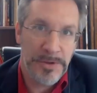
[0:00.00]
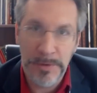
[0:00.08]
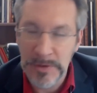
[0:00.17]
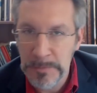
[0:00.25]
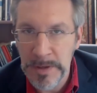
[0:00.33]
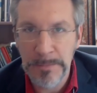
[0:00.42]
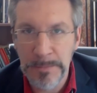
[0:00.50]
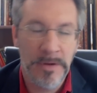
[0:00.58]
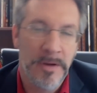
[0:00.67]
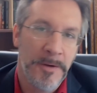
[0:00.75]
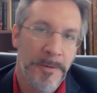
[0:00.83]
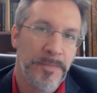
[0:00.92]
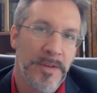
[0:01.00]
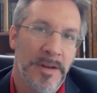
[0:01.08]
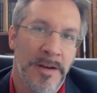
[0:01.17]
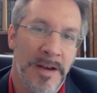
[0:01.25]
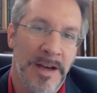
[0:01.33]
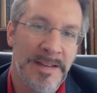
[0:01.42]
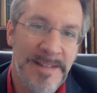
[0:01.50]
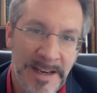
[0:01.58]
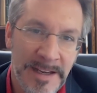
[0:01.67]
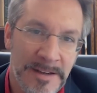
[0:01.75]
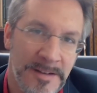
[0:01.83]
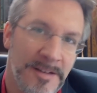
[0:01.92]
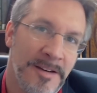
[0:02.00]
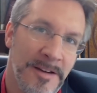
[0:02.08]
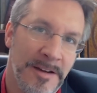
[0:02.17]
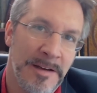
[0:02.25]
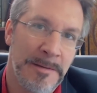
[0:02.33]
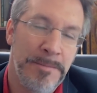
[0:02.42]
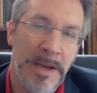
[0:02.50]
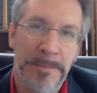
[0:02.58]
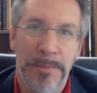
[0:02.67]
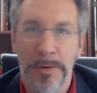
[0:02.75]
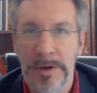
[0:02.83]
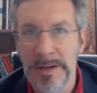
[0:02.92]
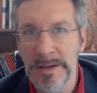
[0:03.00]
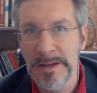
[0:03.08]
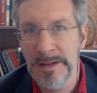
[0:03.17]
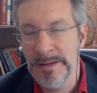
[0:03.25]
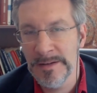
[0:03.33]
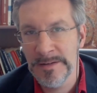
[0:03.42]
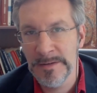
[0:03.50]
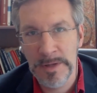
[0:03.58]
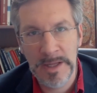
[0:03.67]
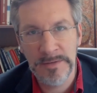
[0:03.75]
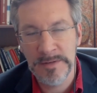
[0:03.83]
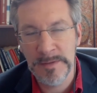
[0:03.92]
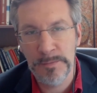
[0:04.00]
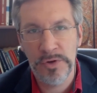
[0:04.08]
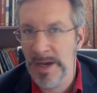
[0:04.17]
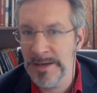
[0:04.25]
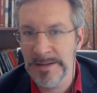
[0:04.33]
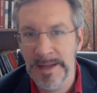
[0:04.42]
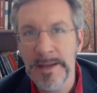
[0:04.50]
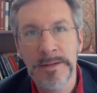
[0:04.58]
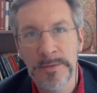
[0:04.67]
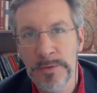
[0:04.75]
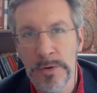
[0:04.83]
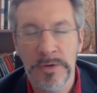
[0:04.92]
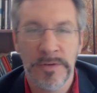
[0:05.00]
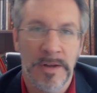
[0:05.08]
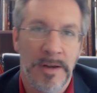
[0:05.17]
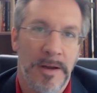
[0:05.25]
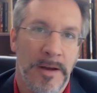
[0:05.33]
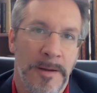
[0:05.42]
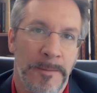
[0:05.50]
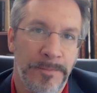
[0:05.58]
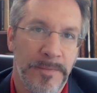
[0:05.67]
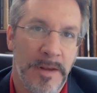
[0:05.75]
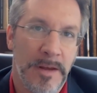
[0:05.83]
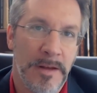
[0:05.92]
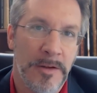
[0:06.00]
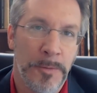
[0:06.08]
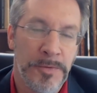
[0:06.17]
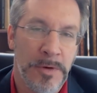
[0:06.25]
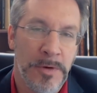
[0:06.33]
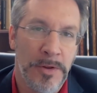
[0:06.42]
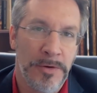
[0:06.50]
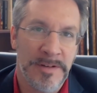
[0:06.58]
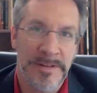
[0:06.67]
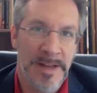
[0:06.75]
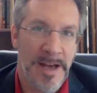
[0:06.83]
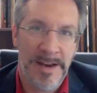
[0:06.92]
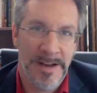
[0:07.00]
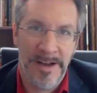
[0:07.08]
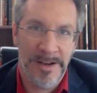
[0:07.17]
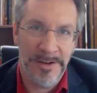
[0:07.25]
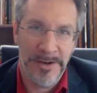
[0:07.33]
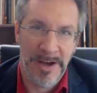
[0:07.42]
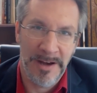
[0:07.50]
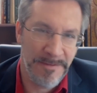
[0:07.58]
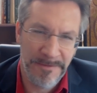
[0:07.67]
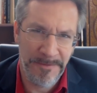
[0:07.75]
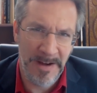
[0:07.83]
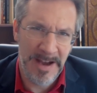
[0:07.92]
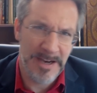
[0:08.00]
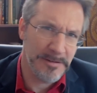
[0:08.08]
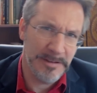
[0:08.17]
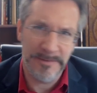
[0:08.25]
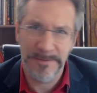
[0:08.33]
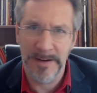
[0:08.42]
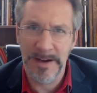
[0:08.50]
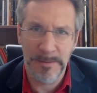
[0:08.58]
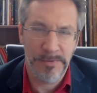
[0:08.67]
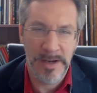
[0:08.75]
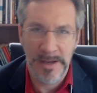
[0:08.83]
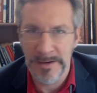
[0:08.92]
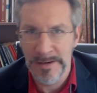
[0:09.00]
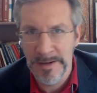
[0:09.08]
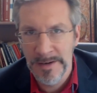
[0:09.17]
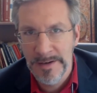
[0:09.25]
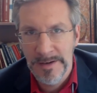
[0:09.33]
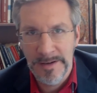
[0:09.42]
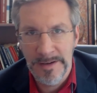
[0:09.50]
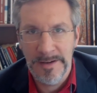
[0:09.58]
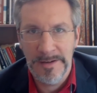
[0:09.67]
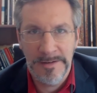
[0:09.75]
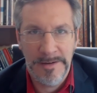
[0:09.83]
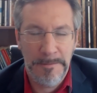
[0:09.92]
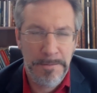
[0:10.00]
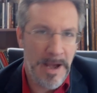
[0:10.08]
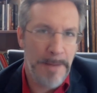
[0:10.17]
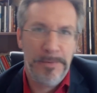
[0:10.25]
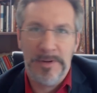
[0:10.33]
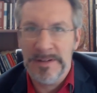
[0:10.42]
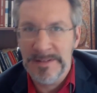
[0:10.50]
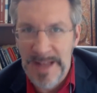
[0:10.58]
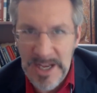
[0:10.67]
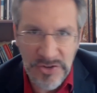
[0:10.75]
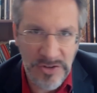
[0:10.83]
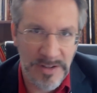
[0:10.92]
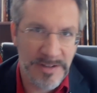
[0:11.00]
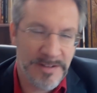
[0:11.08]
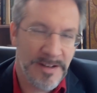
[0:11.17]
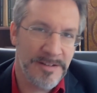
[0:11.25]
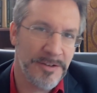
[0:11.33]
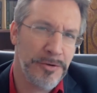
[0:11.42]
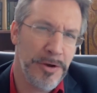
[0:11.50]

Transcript: to its people. Uh, a second uh, big point is the relationship with the United States, of course. Um, Lopez Obrador is not a you know a fiery firebrand a populist nationalist, as they're